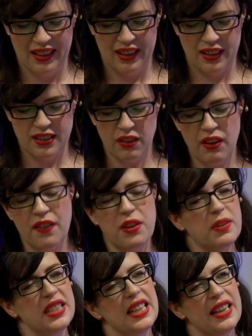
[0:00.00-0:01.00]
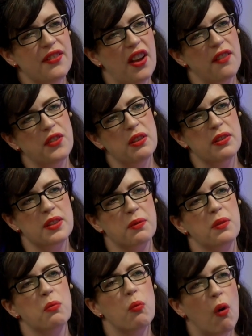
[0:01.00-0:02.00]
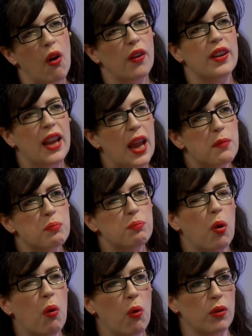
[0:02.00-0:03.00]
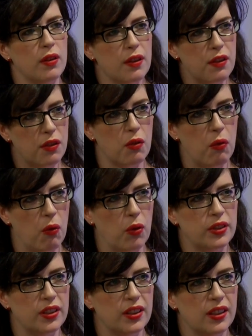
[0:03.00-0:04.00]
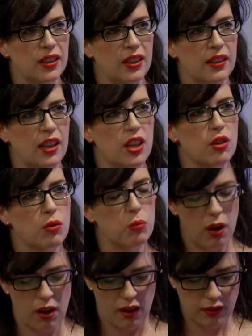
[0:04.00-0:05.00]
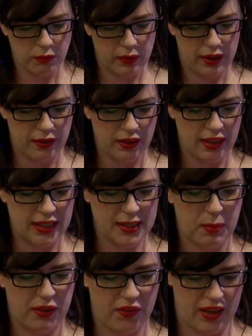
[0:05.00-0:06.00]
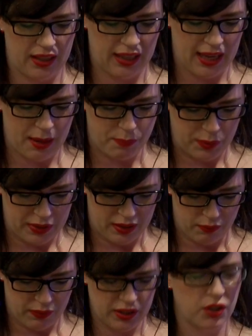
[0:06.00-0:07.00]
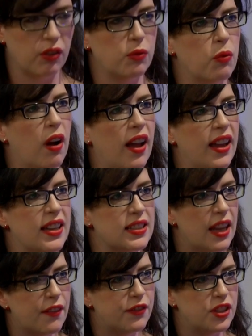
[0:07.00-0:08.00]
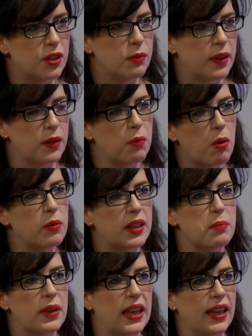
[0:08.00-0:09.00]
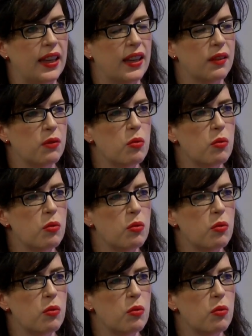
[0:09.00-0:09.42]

So if you were to leave our viewers with one important thought that your work with Elizabeth Van Kampen and with John Wyatt has left you with, what would that be? What